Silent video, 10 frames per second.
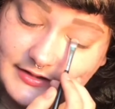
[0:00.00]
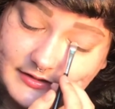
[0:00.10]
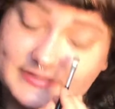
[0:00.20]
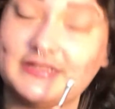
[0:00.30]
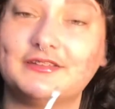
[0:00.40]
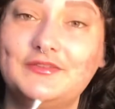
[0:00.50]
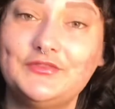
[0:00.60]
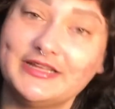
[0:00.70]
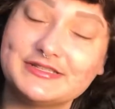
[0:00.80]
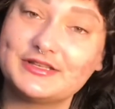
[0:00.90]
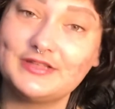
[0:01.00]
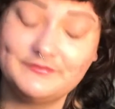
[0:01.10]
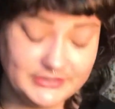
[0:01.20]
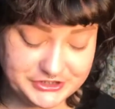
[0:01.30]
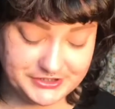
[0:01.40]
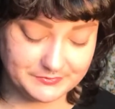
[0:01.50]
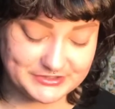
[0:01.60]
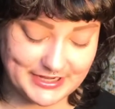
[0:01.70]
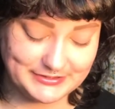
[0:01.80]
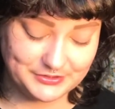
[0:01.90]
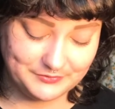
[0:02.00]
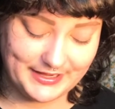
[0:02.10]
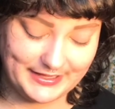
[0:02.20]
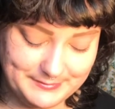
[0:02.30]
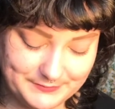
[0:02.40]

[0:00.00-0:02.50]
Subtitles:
It's a lovely sheer, which I don't hate,